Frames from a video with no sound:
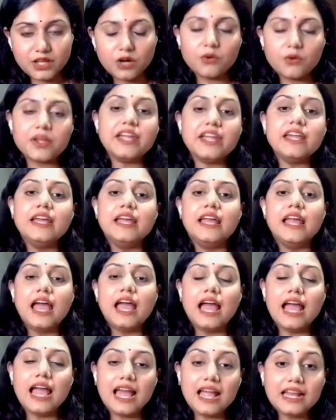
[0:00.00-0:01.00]
Okay.
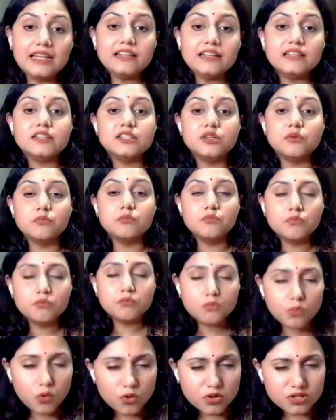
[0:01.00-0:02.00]
And the
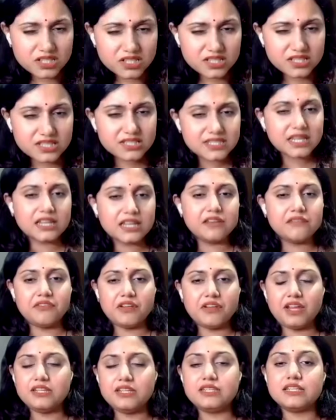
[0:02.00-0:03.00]
most
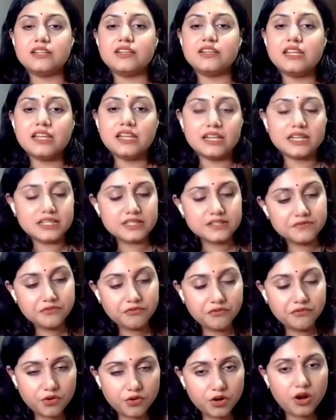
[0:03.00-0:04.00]
significant degree is
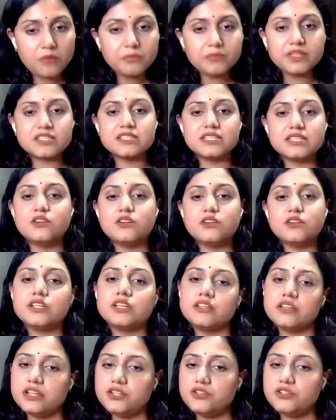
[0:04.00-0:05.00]
from the 0
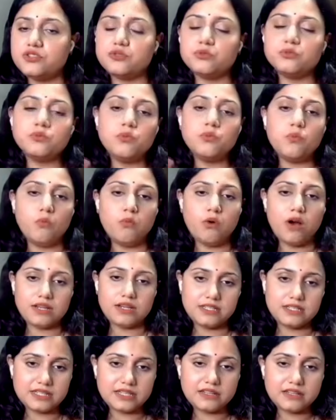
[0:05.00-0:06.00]
degree to
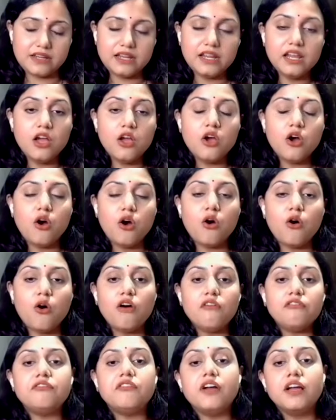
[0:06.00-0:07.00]
1 degree
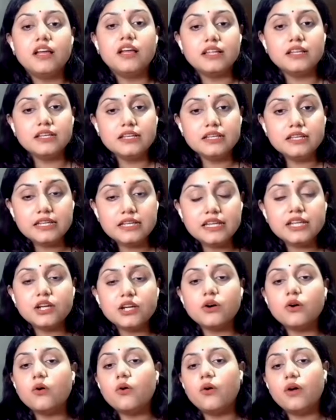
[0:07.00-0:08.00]
of
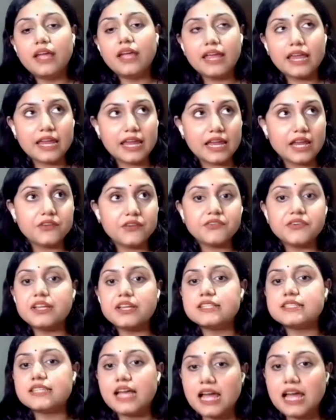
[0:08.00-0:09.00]
Leo,
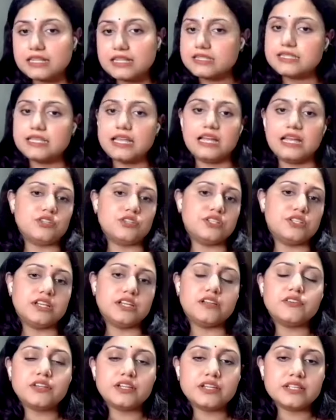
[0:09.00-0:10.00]
Aries, and
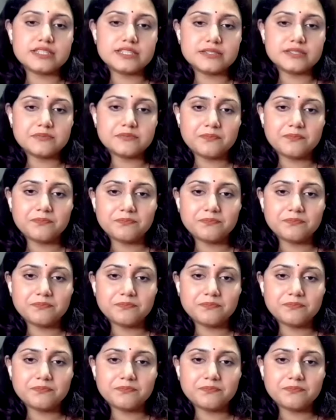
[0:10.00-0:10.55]
Sagittarius.